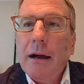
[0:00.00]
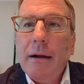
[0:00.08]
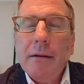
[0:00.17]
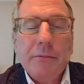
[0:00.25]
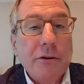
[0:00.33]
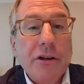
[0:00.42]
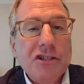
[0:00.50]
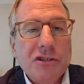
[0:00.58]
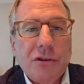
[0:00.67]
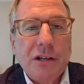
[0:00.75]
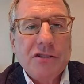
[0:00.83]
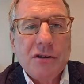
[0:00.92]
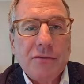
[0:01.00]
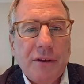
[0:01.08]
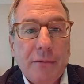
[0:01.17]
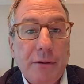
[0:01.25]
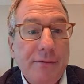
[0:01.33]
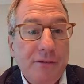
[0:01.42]
immigration trend
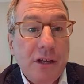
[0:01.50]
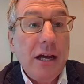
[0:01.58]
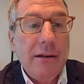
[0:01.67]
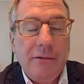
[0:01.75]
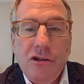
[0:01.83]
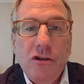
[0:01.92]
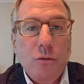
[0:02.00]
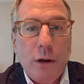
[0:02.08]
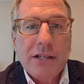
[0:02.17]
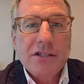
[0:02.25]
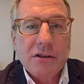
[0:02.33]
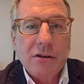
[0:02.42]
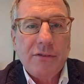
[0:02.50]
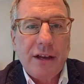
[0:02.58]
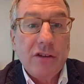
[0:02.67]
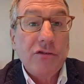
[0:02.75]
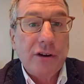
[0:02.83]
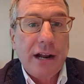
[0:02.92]
survey. We've done U.S.
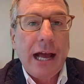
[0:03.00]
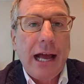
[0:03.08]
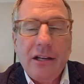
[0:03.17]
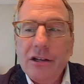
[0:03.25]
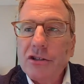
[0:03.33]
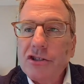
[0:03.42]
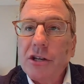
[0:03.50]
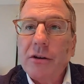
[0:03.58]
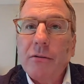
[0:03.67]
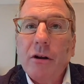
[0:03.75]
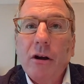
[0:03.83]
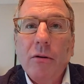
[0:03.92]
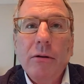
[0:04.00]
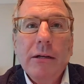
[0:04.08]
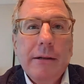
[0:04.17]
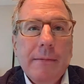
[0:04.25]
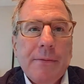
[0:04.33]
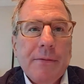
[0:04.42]
surveys for 9 years in a row.
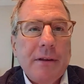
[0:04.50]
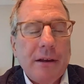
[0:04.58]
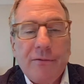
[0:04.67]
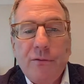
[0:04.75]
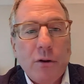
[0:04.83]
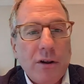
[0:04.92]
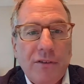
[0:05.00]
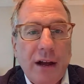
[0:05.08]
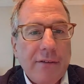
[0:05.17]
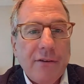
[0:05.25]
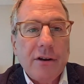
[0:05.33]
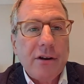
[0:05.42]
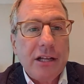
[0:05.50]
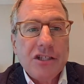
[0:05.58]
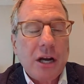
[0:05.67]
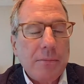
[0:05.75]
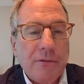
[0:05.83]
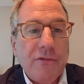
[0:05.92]
Get 400 to 500
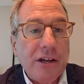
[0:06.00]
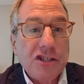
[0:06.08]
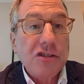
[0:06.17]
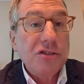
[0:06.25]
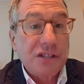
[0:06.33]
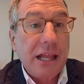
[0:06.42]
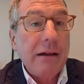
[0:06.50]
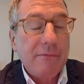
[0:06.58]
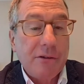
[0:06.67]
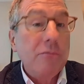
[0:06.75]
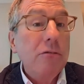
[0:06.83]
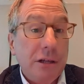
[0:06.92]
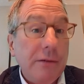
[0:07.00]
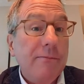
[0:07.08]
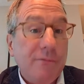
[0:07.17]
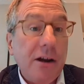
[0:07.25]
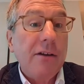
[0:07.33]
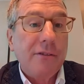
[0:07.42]
HR professionals, and they're really
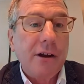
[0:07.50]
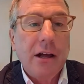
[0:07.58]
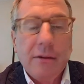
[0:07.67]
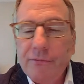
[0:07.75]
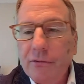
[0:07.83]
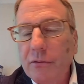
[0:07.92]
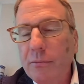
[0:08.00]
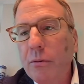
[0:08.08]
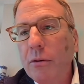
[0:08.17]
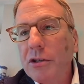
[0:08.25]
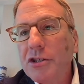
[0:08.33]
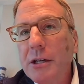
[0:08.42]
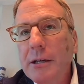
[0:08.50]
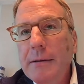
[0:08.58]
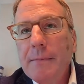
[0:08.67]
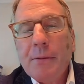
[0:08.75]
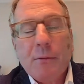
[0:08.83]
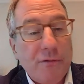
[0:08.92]
very, very helpful reports.
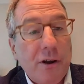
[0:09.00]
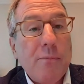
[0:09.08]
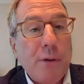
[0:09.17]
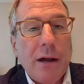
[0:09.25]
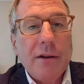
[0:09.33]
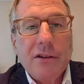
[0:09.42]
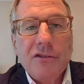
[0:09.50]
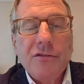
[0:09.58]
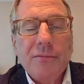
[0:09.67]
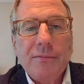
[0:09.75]
We're very proud of this